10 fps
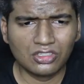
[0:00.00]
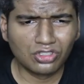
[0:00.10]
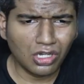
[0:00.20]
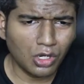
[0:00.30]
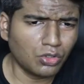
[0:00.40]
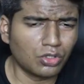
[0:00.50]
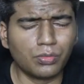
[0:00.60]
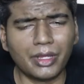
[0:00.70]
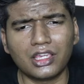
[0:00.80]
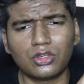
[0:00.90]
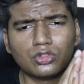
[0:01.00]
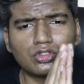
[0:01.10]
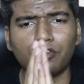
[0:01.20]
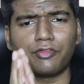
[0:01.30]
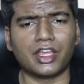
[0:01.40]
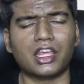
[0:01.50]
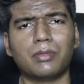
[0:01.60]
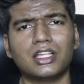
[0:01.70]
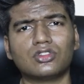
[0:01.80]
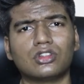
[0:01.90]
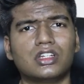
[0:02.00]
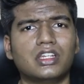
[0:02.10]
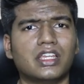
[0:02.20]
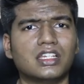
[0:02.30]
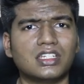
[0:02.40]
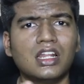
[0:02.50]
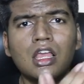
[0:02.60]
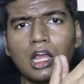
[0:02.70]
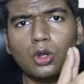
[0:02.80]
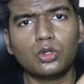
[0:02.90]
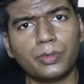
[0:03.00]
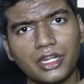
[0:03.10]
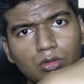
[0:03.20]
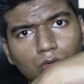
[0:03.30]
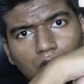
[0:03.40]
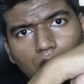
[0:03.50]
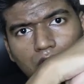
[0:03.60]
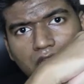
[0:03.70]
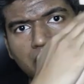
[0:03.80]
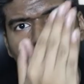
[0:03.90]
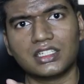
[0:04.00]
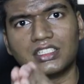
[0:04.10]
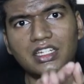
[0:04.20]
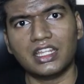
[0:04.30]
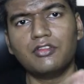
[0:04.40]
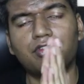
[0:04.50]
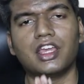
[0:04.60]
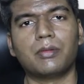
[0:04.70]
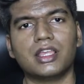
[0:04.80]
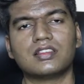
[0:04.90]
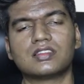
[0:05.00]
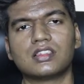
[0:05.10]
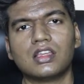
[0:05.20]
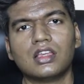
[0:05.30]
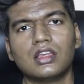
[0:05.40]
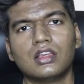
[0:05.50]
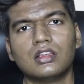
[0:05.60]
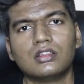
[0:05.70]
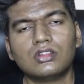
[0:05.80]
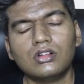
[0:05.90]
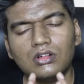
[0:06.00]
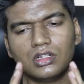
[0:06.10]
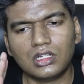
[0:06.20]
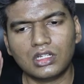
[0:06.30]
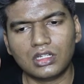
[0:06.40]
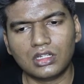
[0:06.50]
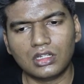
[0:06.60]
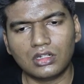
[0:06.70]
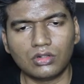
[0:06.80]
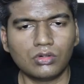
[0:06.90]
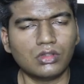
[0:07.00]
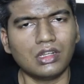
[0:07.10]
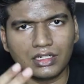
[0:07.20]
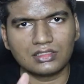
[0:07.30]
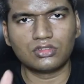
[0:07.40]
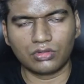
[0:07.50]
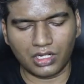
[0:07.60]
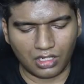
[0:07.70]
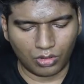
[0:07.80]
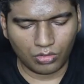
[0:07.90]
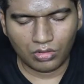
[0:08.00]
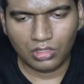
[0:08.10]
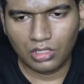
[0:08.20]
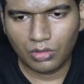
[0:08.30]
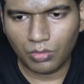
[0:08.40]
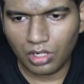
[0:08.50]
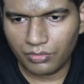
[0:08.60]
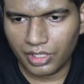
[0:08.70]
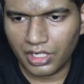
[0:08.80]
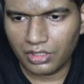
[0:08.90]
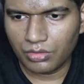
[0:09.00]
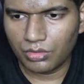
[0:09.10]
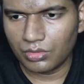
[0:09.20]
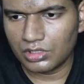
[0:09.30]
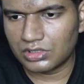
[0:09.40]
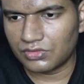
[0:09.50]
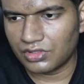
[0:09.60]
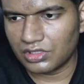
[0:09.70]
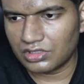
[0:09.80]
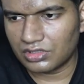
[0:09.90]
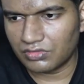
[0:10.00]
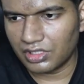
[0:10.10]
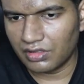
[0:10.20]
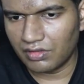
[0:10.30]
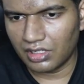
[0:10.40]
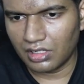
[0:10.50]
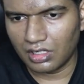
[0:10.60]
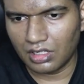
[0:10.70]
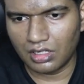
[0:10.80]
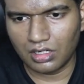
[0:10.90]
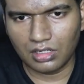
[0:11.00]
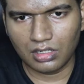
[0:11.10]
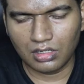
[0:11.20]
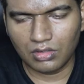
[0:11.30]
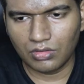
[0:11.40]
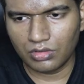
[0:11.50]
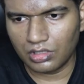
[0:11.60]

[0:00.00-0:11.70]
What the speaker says: So how to make use of Firebase authentication, how to bring Google authentication in Firebase. So let's do that now. What we need to do is, first we will go